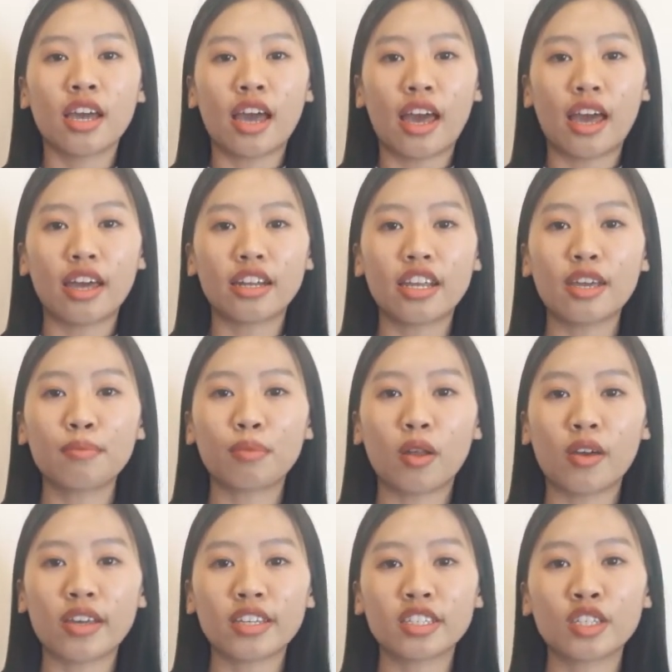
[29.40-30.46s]
And
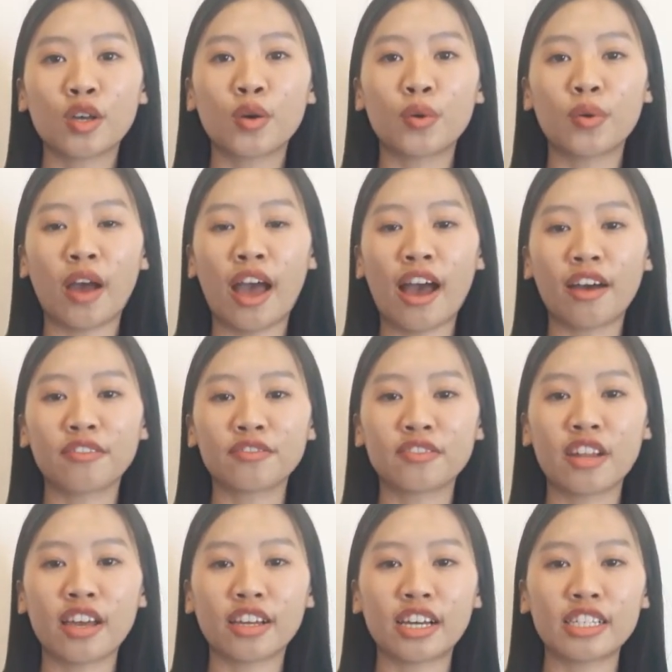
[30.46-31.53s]
employees who have
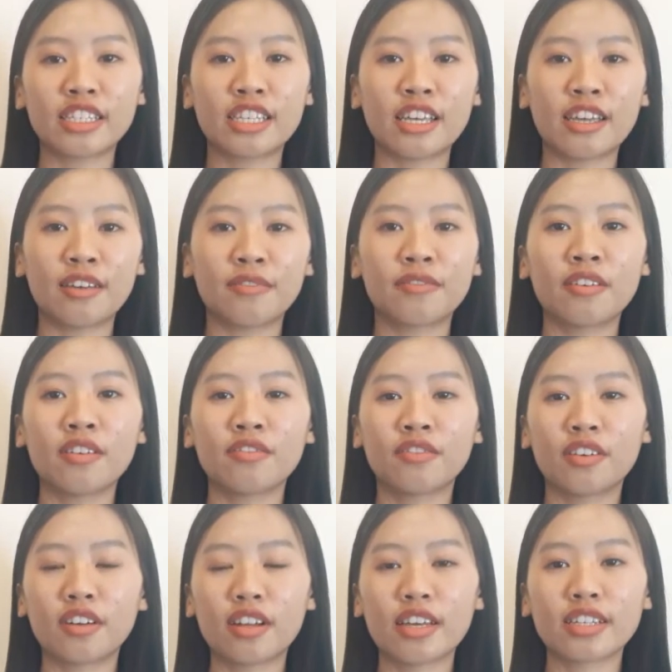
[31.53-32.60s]
negative
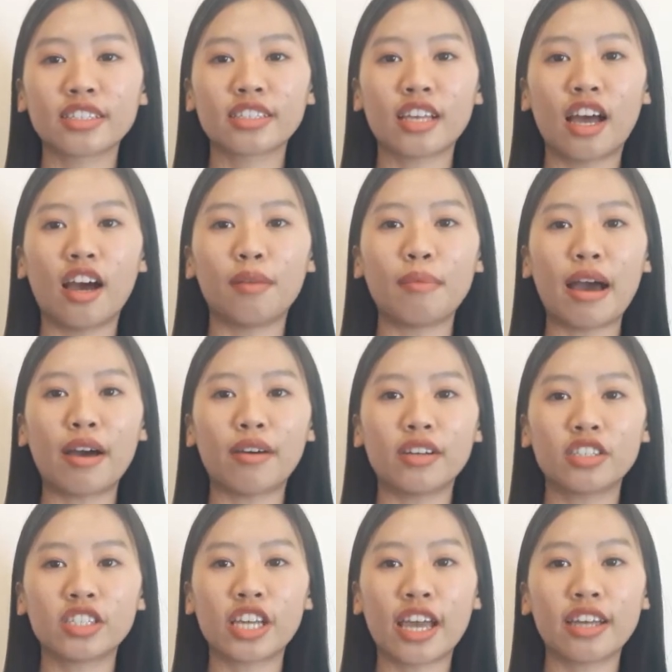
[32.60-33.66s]
feelings about
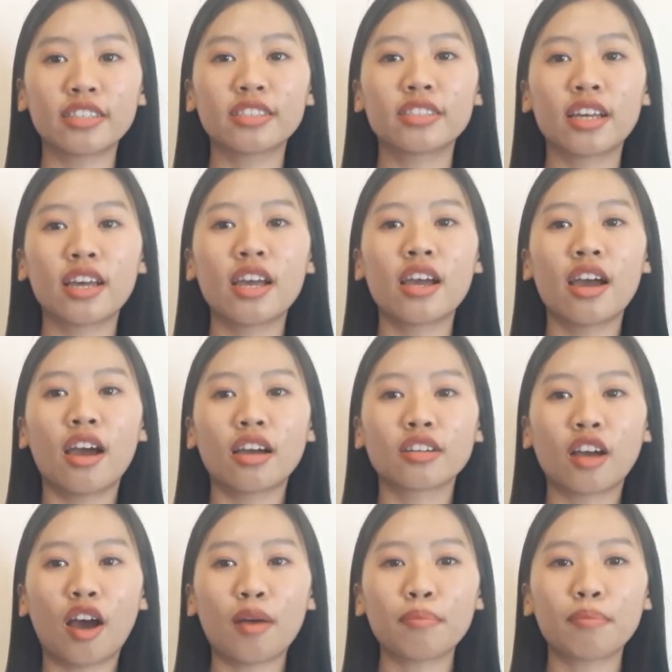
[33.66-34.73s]
a change
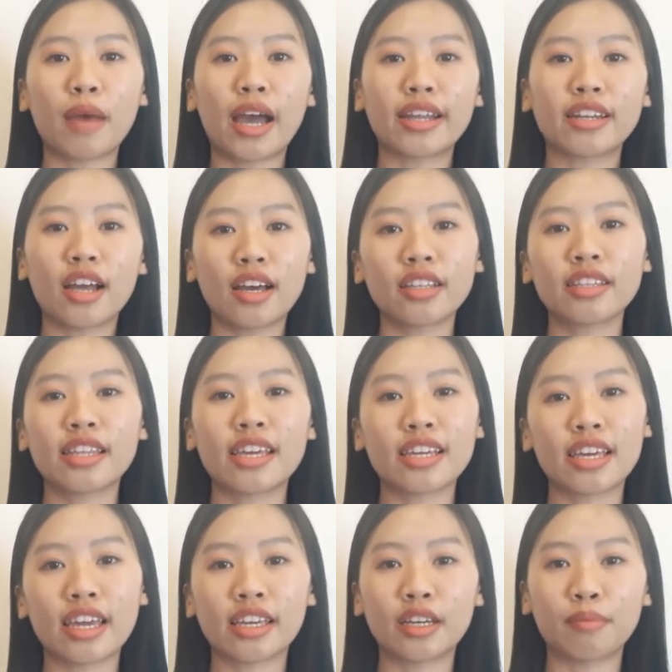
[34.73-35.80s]
caused by not
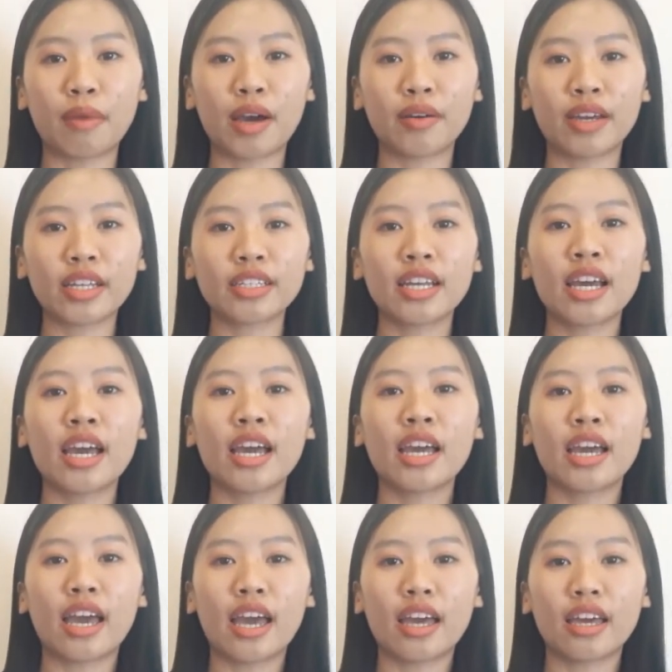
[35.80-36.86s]
thinking about it,
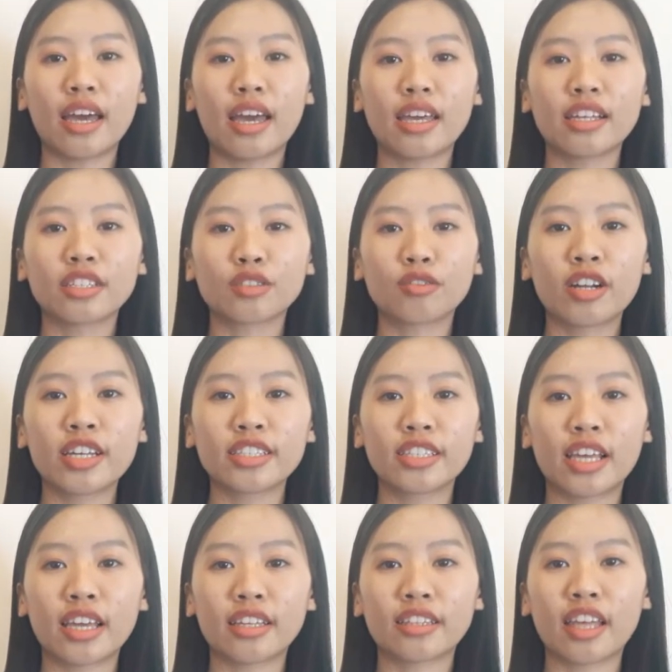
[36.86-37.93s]

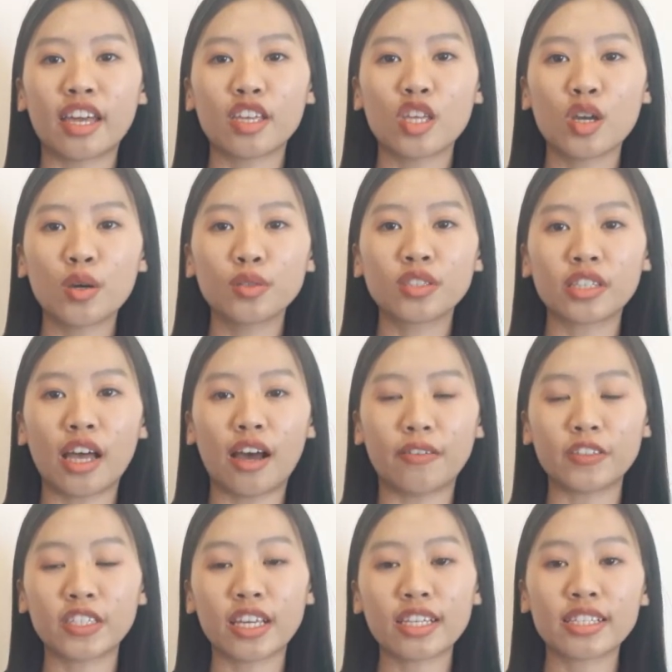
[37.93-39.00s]
increasing their use of
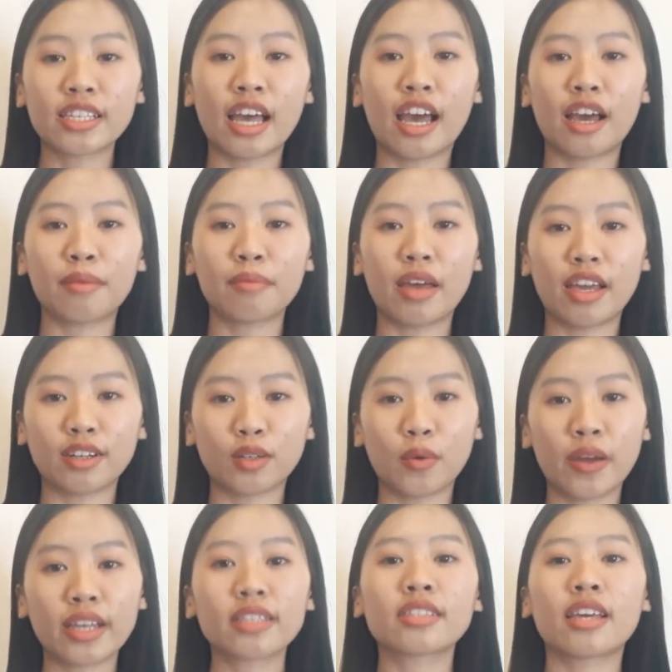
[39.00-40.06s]
sick time and
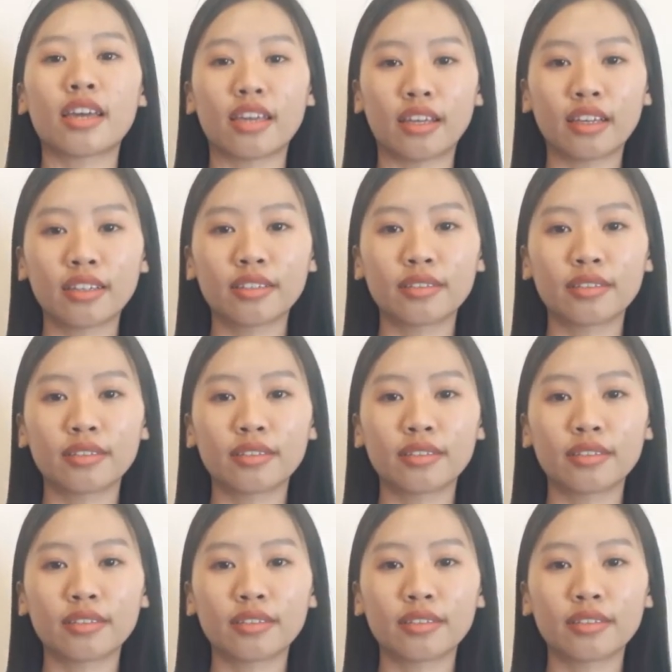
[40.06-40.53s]
quitting.